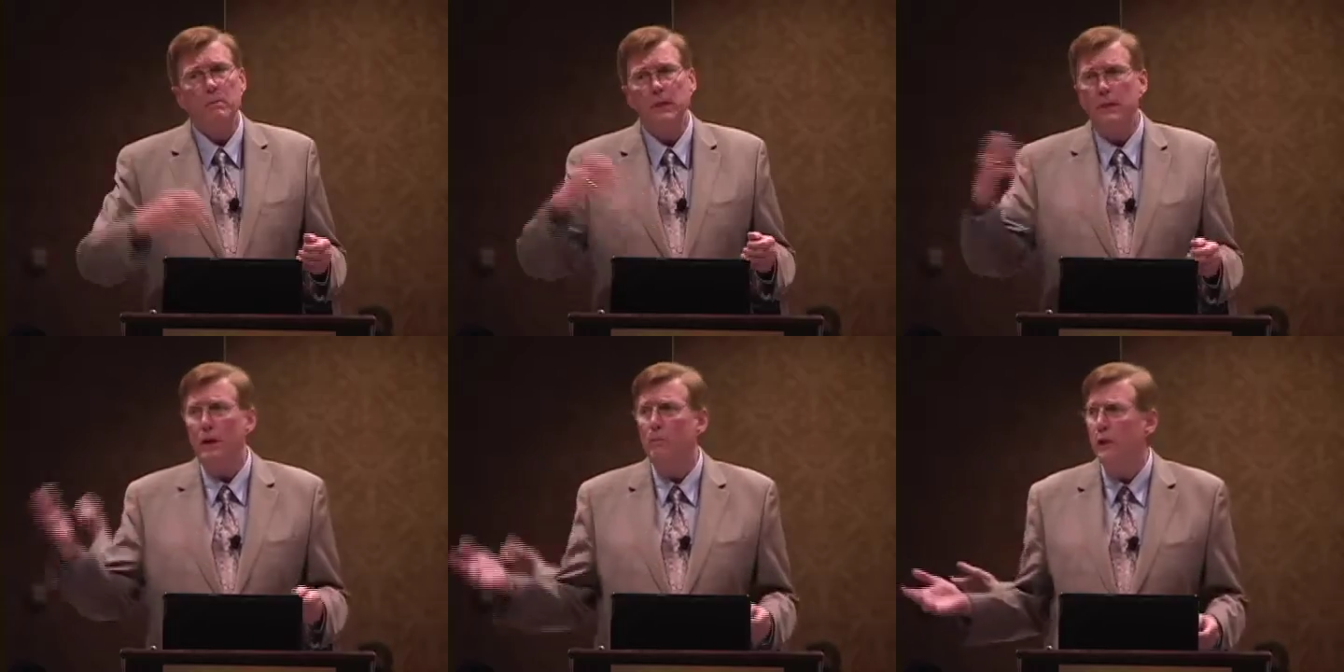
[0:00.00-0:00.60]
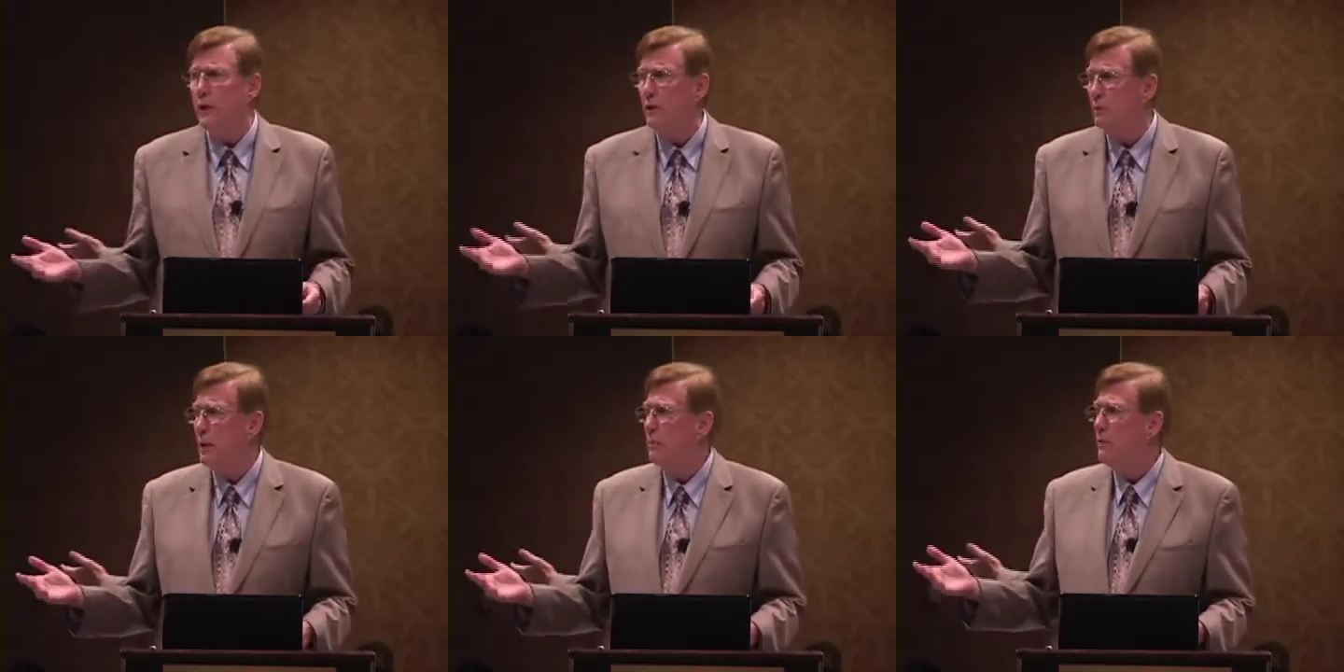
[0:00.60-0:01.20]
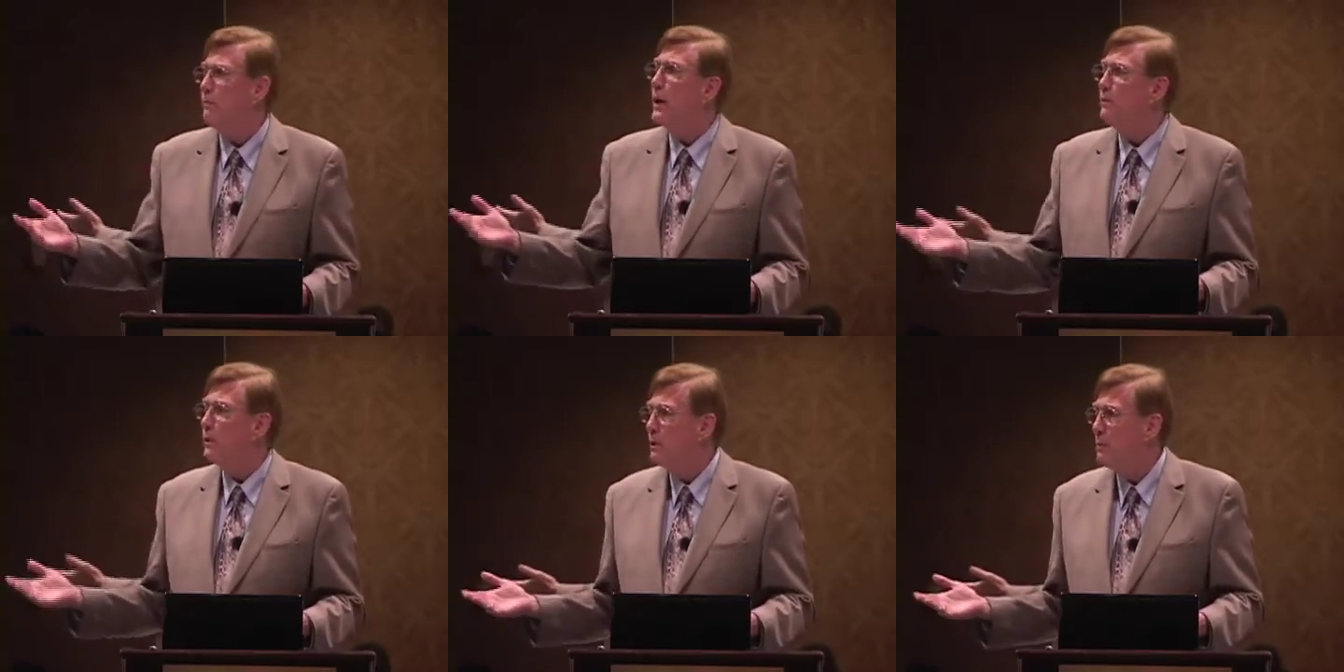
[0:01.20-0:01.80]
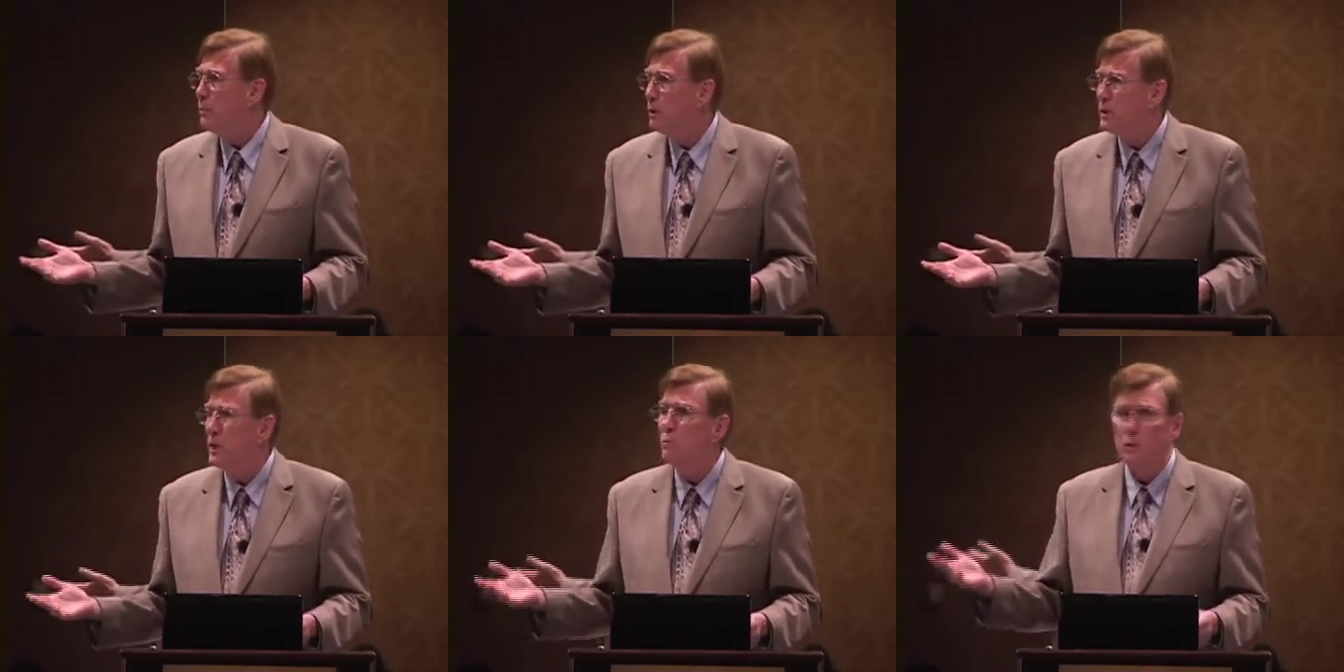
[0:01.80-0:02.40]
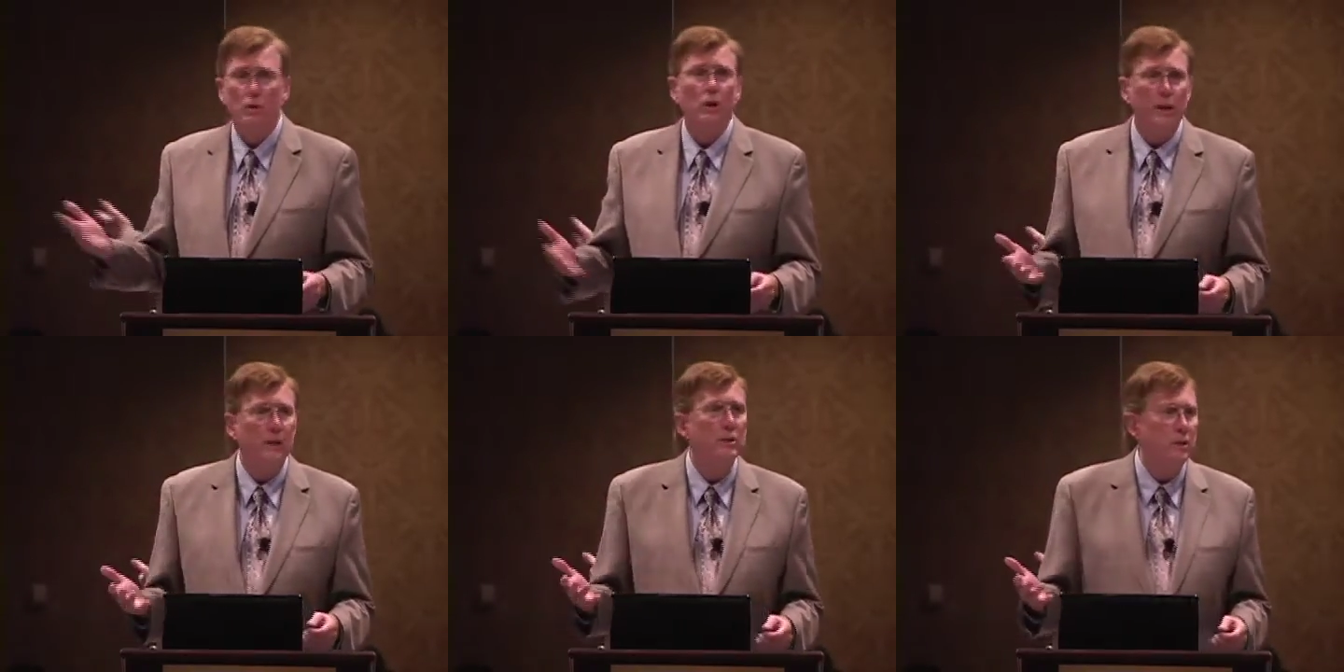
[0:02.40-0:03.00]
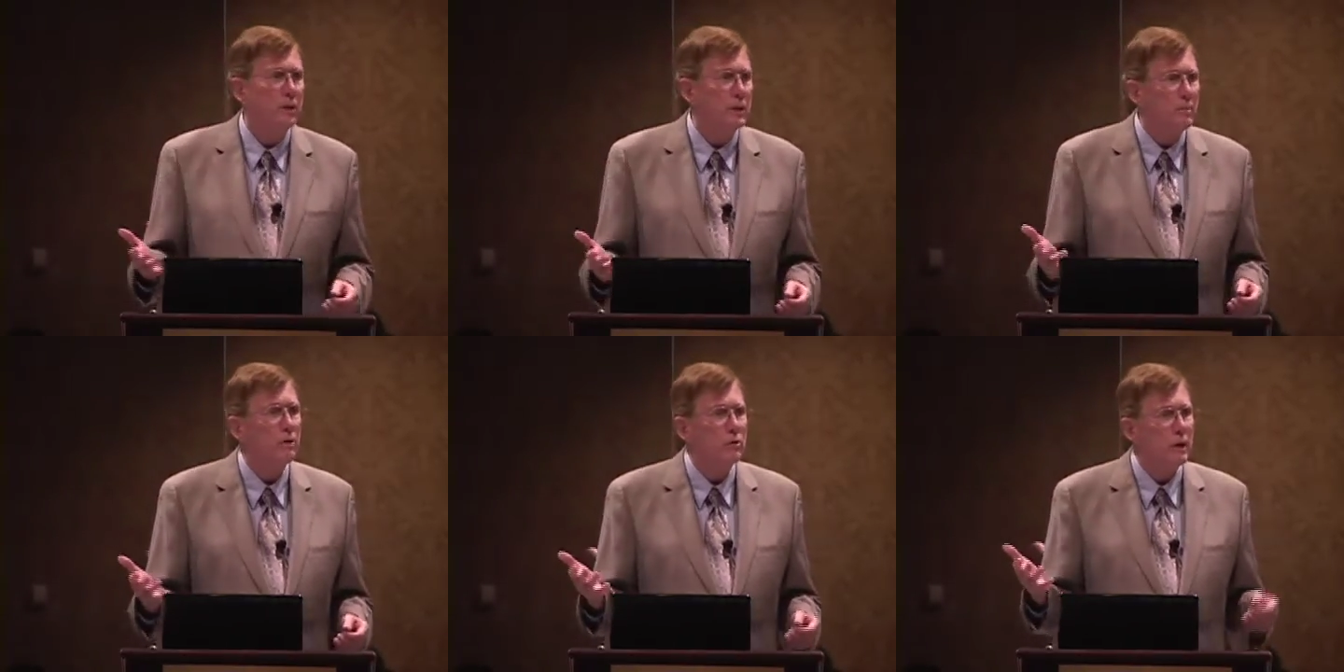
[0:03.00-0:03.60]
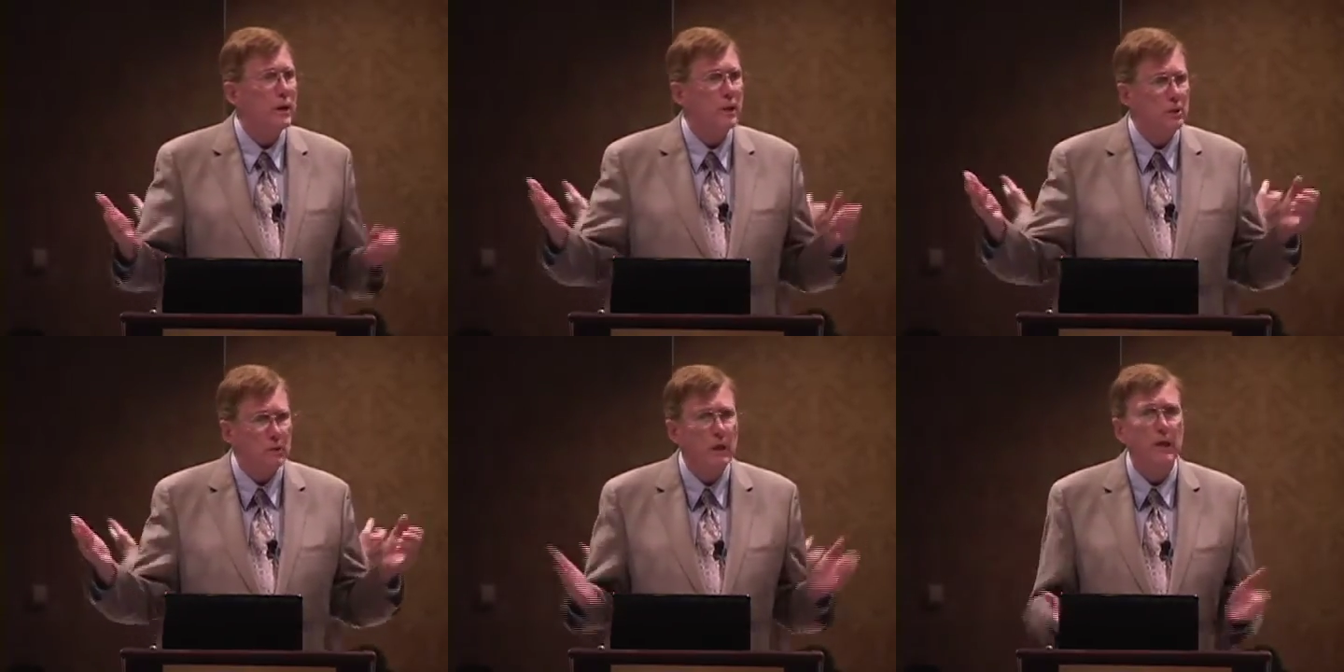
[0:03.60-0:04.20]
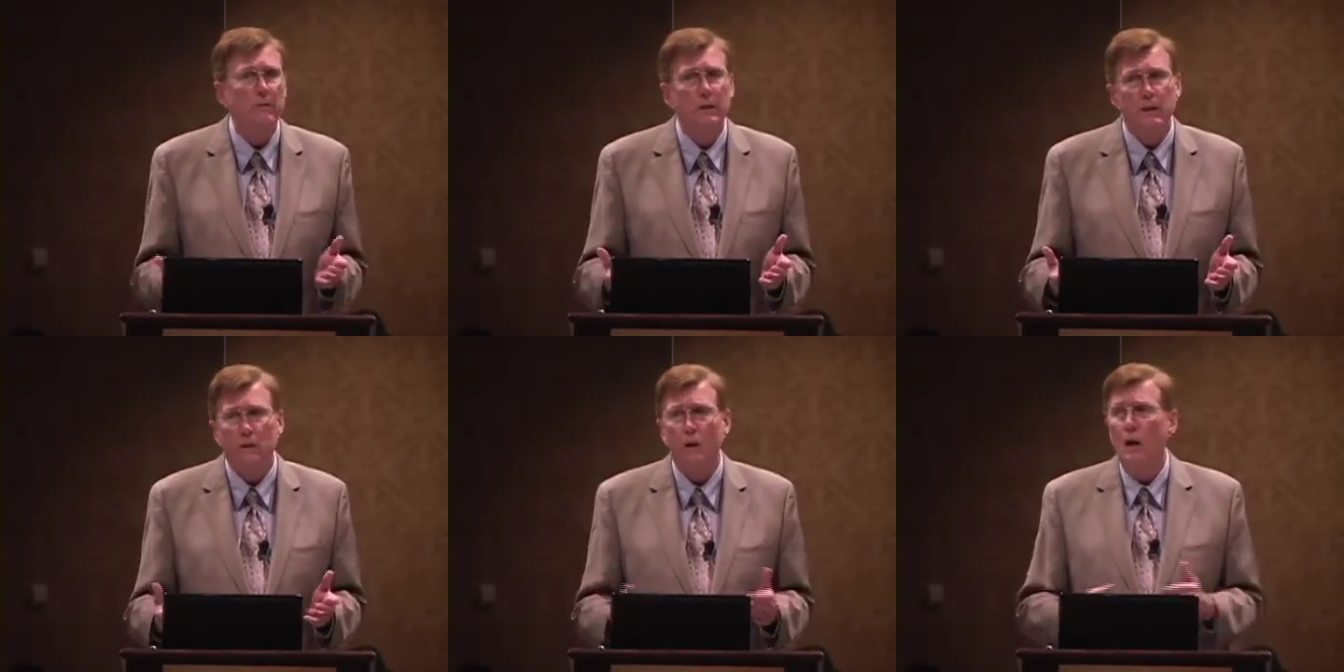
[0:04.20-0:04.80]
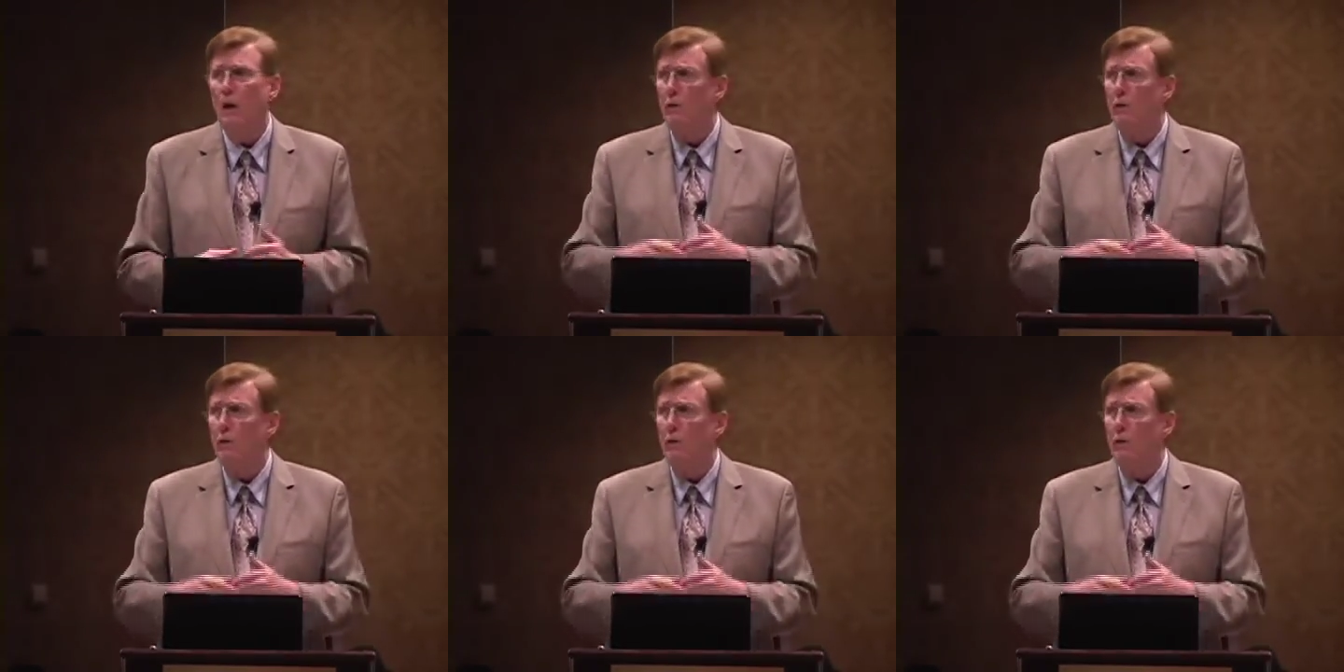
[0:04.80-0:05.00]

By the time we get to maybe 500 members, then we'll start getting serious about trying to cut some kind of a deal